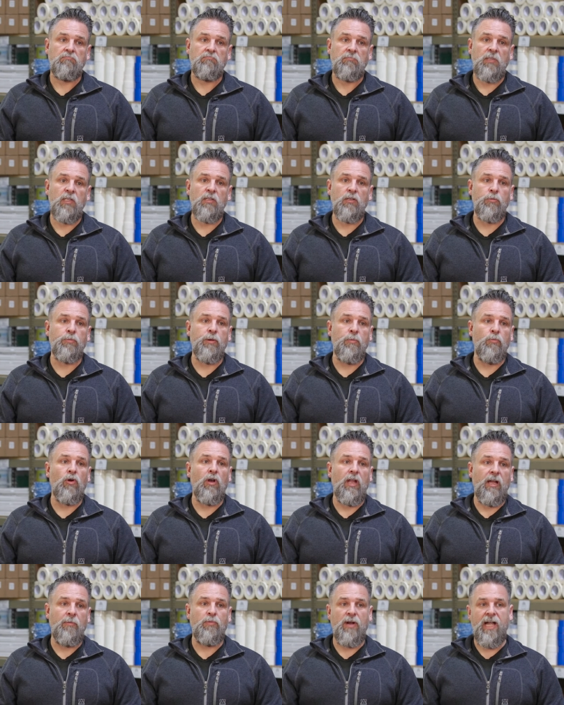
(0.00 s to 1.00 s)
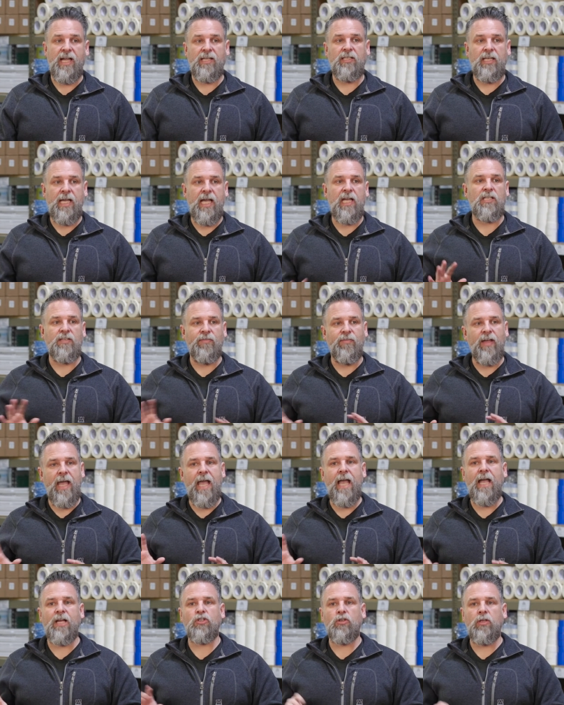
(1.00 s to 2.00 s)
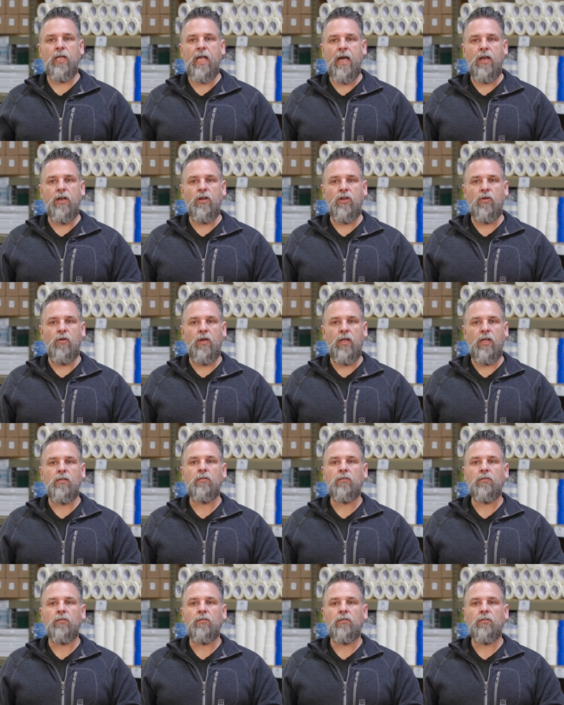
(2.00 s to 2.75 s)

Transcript: That's a little bit more like brass tacks of actually how to do it.